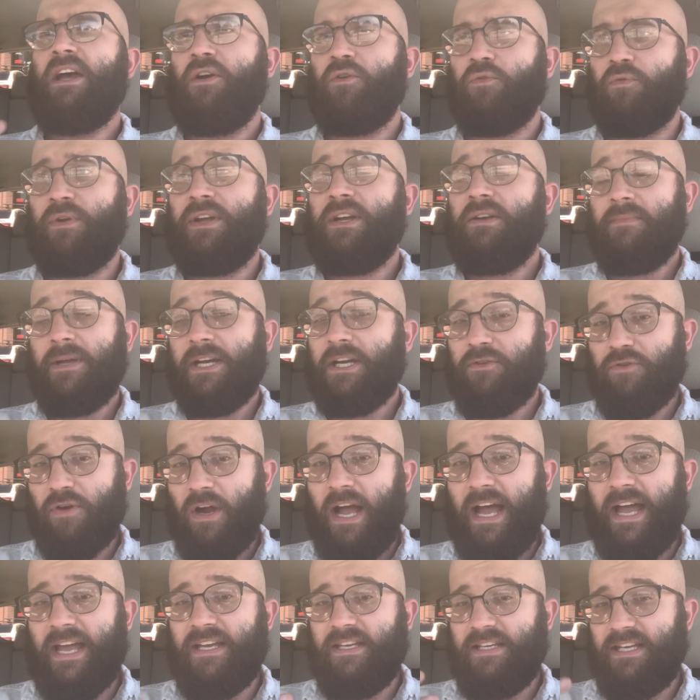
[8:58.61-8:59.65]
Real men
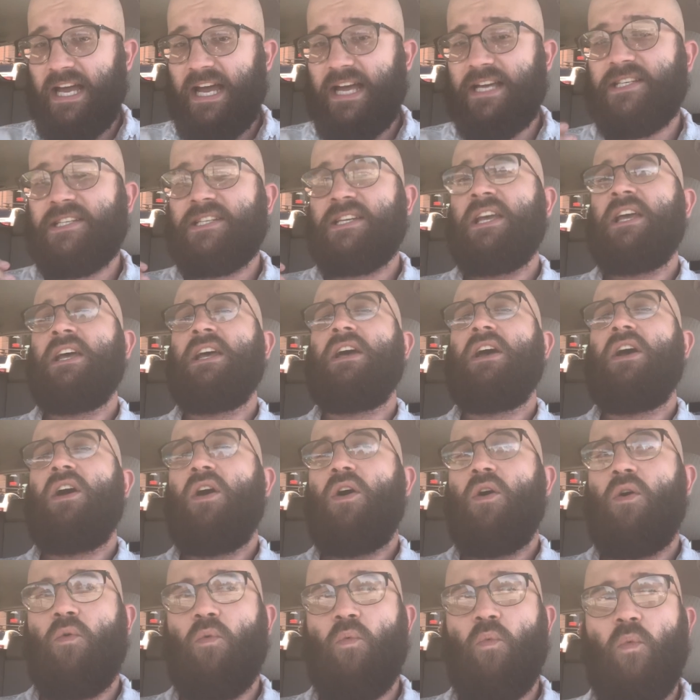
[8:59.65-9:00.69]
cry, yes,
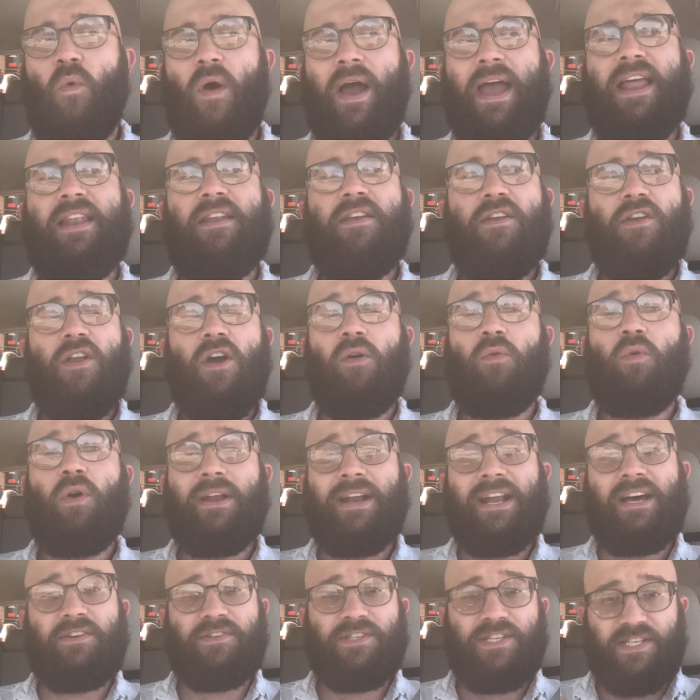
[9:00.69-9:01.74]
when no
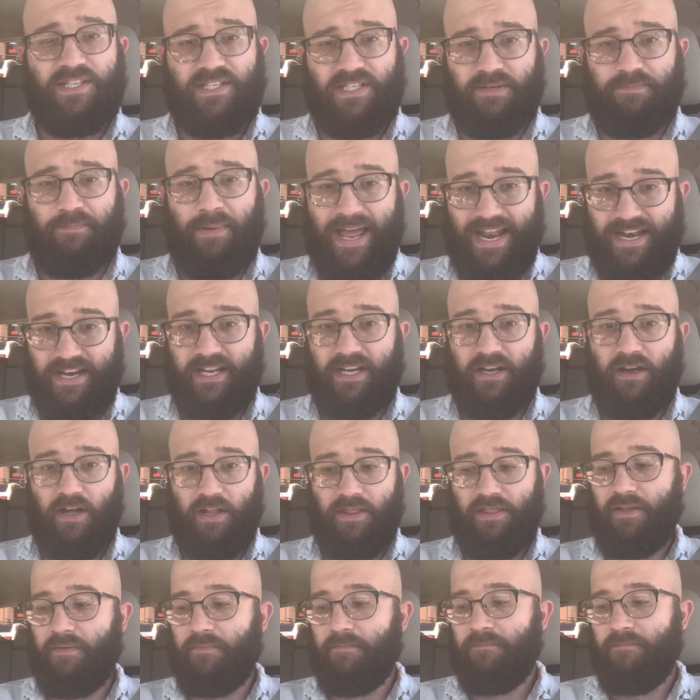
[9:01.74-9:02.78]
one else is depending
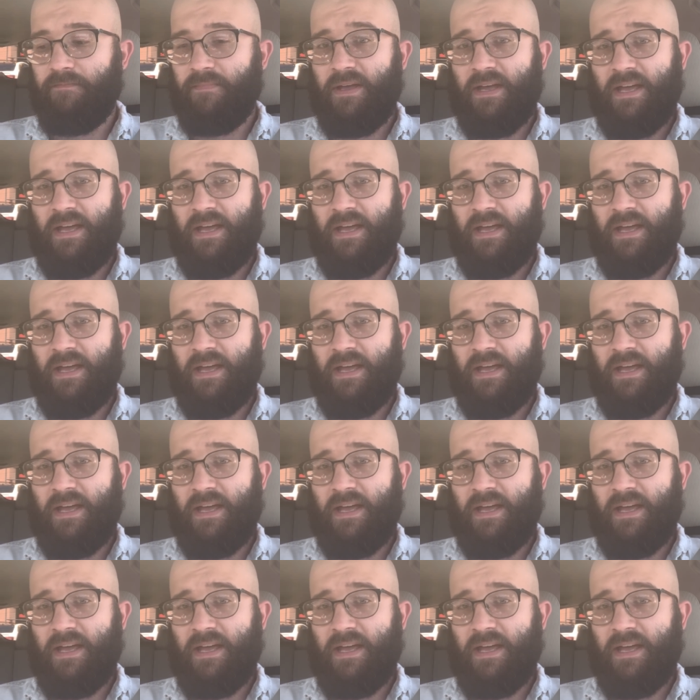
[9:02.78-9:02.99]
on them.